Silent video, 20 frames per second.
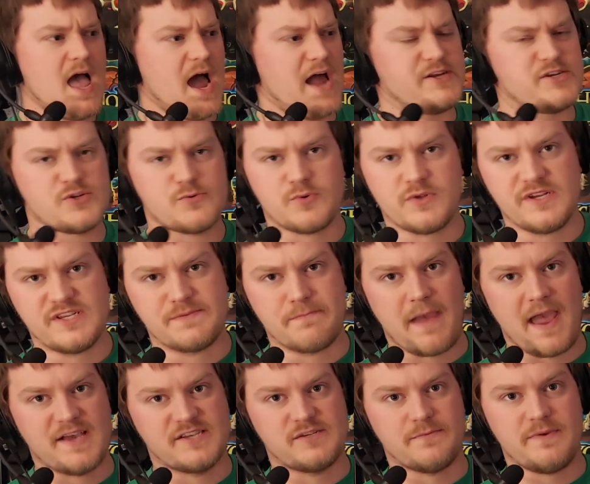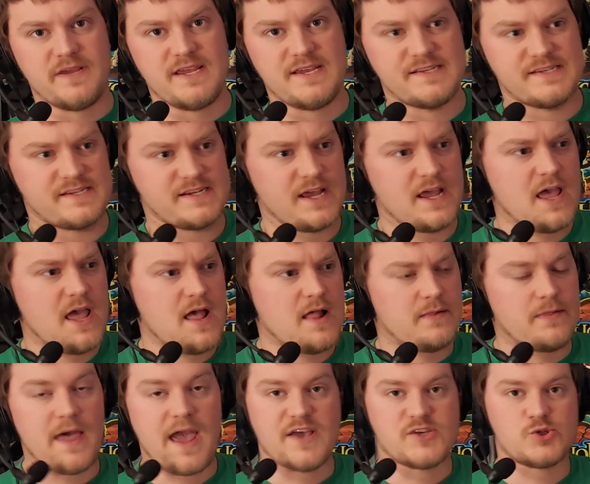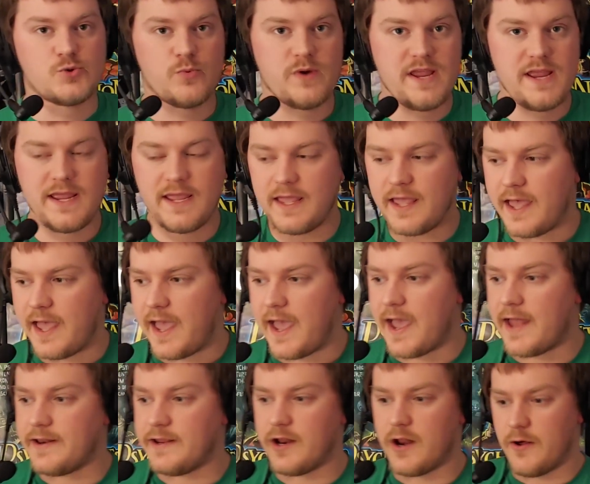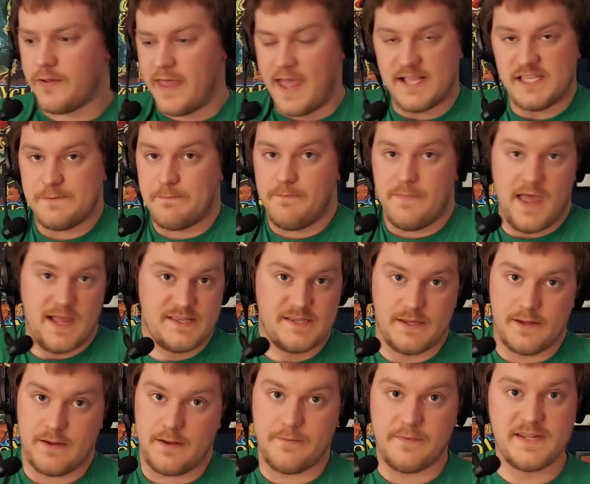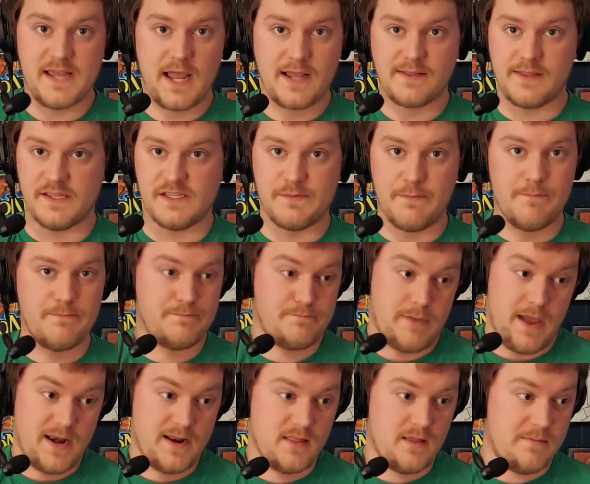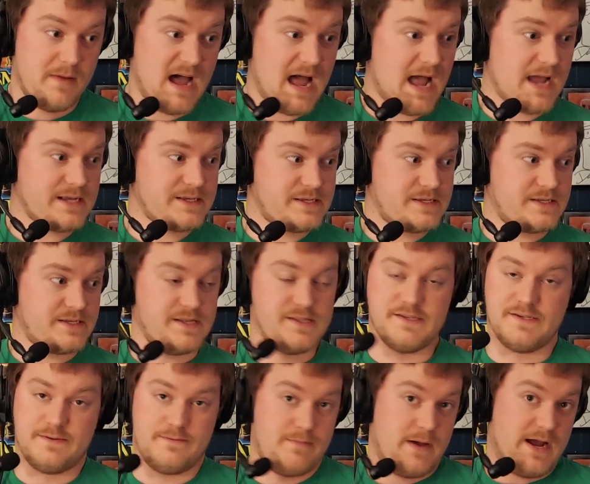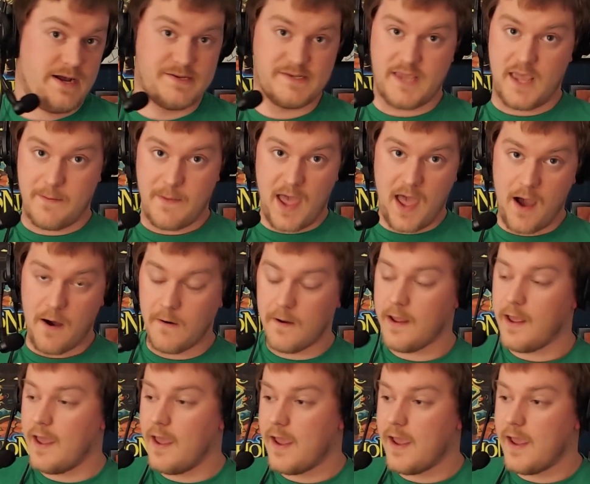I just released Mass Beast last week, and that's a deck that's been in the box since box came out.